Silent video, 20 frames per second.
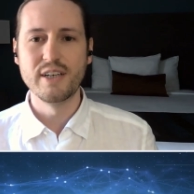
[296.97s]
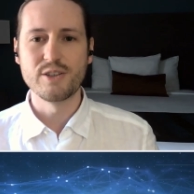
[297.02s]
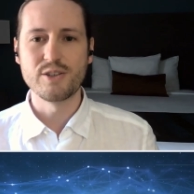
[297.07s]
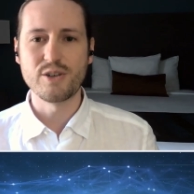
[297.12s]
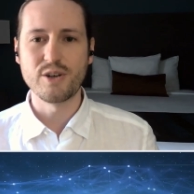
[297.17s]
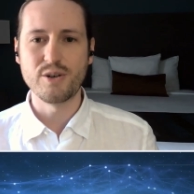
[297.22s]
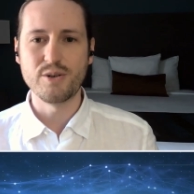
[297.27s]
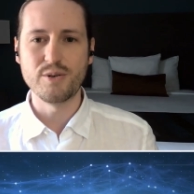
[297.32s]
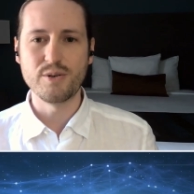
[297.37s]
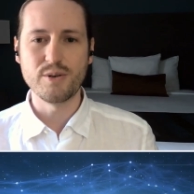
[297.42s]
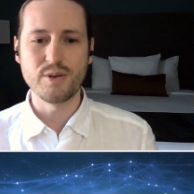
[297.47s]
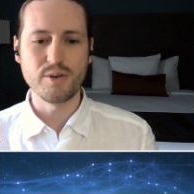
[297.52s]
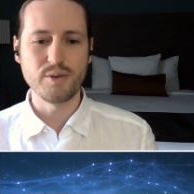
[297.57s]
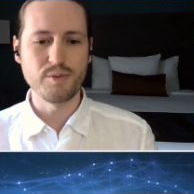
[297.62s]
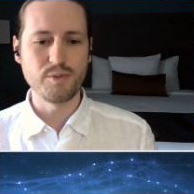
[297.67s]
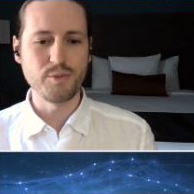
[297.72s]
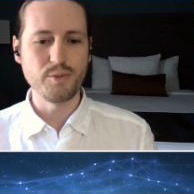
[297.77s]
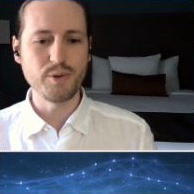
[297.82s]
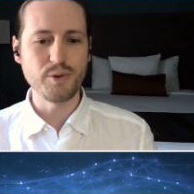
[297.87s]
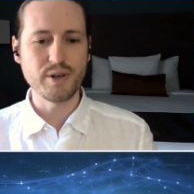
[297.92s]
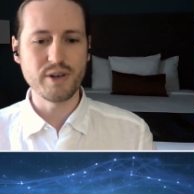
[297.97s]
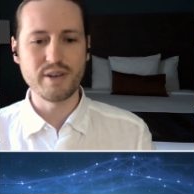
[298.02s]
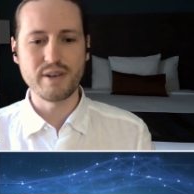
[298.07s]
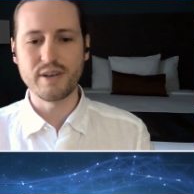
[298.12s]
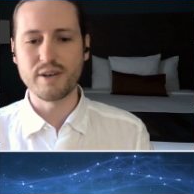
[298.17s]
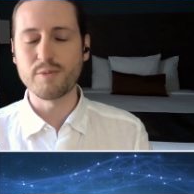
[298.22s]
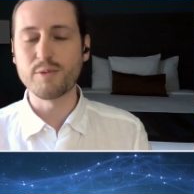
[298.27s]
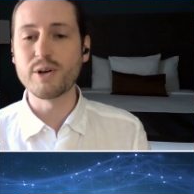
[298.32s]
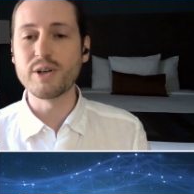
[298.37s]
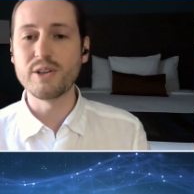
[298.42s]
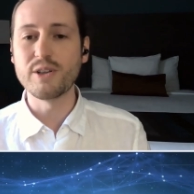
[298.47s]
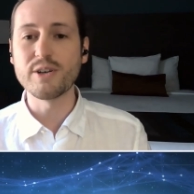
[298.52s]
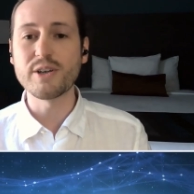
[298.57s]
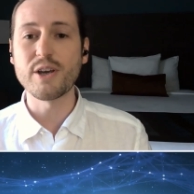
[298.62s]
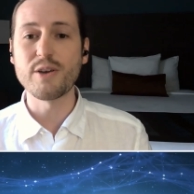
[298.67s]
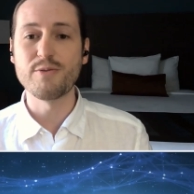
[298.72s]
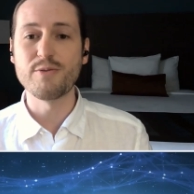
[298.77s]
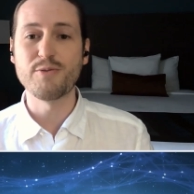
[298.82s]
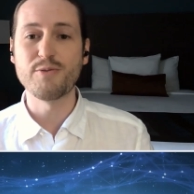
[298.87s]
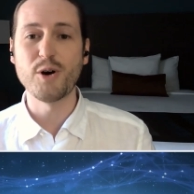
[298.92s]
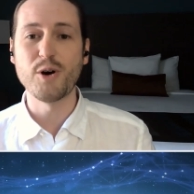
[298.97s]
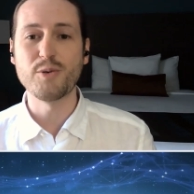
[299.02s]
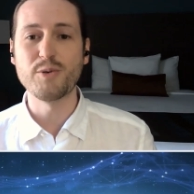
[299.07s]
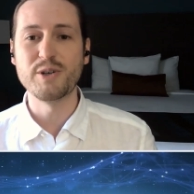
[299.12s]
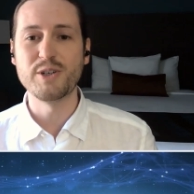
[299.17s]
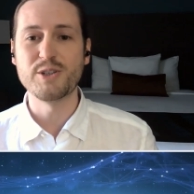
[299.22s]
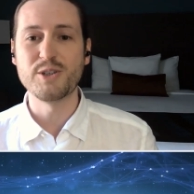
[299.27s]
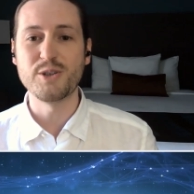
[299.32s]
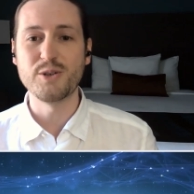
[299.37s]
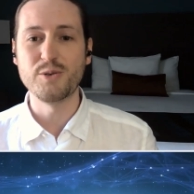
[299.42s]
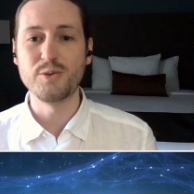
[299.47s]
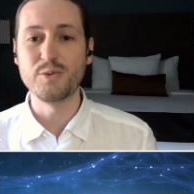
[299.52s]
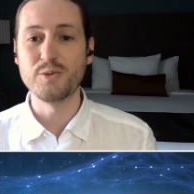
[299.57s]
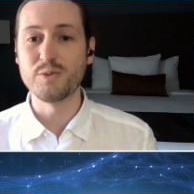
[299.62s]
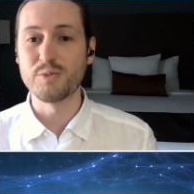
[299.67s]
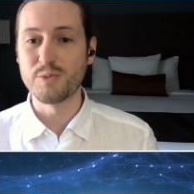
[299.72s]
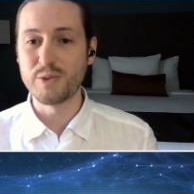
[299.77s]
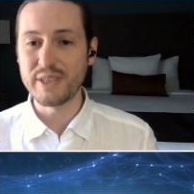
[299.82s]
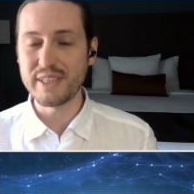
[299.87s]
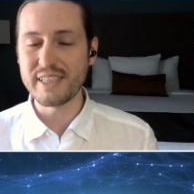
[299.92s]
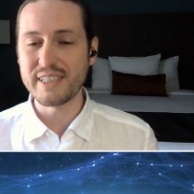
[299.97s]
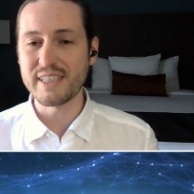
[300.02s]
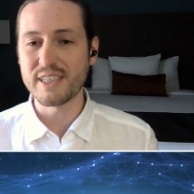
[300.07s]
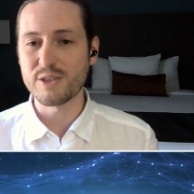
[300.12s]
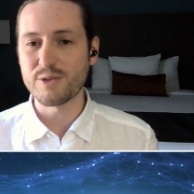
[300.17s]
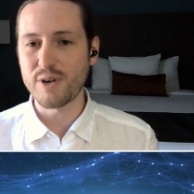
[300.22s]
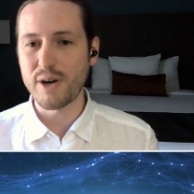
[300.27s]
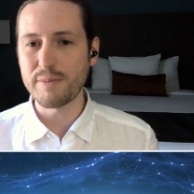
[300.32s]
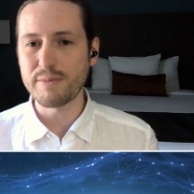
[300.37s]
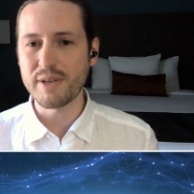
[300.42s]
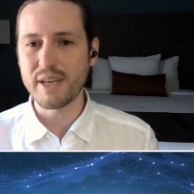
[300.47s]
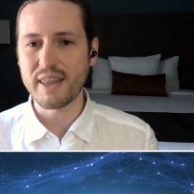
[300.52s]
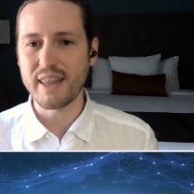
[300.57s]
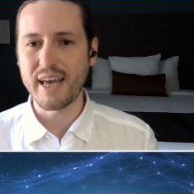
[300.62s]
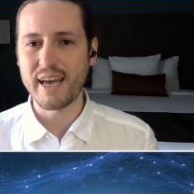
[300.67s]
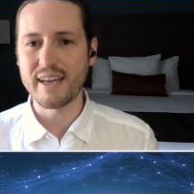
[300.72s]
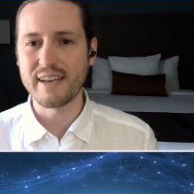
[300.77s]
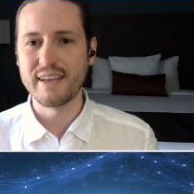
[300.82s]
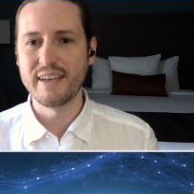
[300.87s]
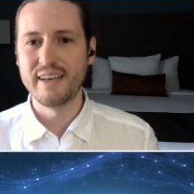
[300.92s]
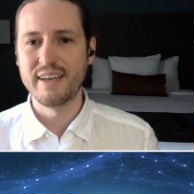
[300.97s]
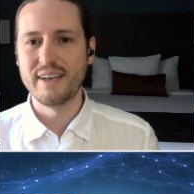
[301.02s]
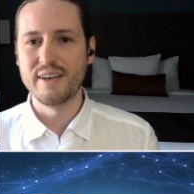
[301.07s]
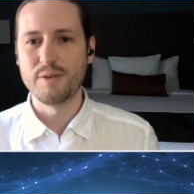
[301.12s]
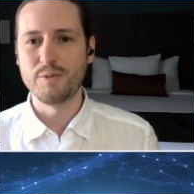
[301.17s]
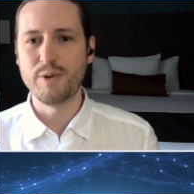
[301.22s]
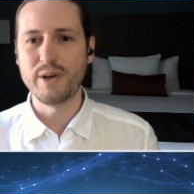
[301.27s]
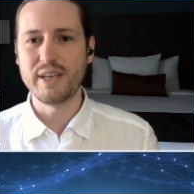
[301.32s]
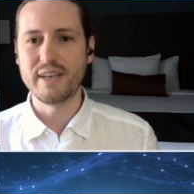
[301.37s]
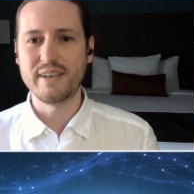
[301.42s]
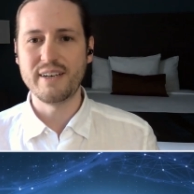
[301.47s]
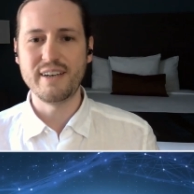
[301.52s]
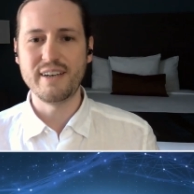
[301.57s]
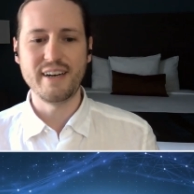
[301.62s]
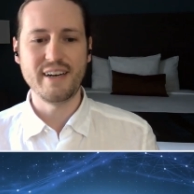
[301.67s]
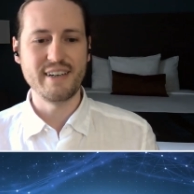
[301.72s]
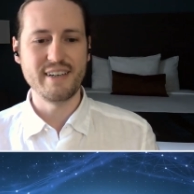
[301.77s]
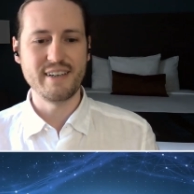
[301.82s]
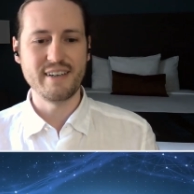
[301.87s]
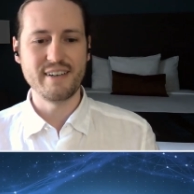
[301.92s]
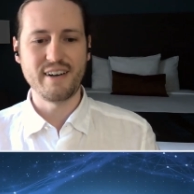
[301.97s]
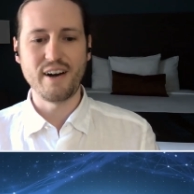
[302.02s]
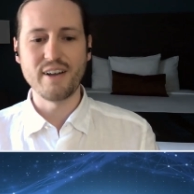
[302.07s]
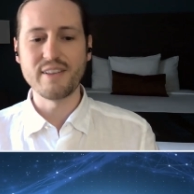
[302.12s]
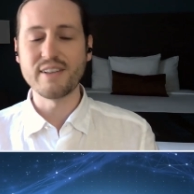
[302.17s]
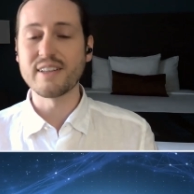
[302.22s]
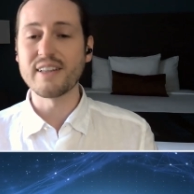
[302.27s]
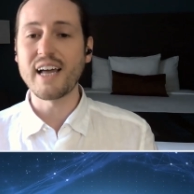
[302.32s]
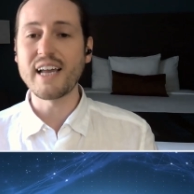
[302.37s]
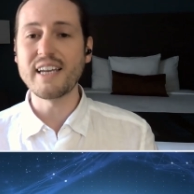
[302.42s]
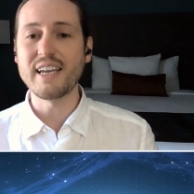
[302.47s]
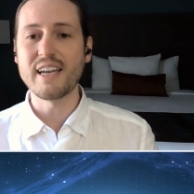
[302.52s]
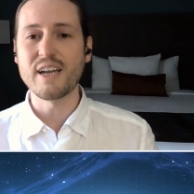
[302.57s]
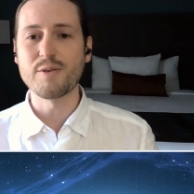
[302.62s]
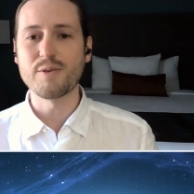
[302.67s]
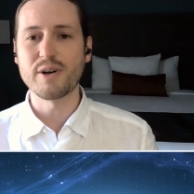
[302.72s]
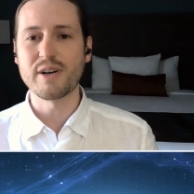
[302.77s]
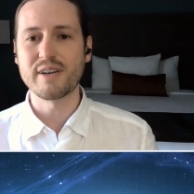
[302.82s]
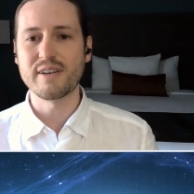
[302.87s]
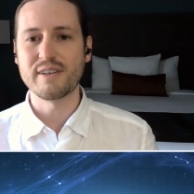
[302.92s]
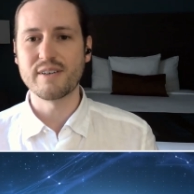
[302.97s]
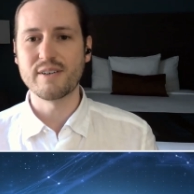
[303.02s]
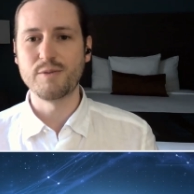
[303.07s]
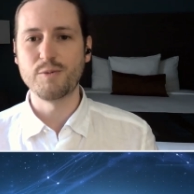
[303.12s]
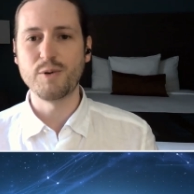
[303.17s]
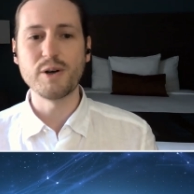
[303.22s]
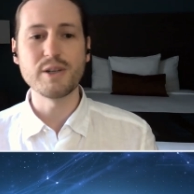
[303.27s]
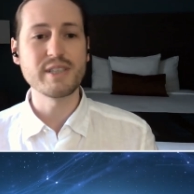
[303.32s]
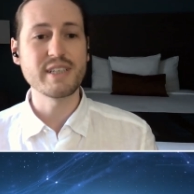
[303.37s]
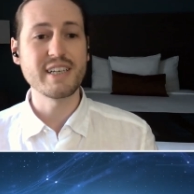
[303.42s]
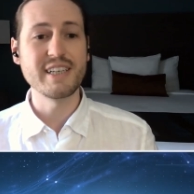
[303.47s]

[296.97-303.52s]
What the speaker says: So we're looking forward to really disrupting that. When on the Lightning Network, what's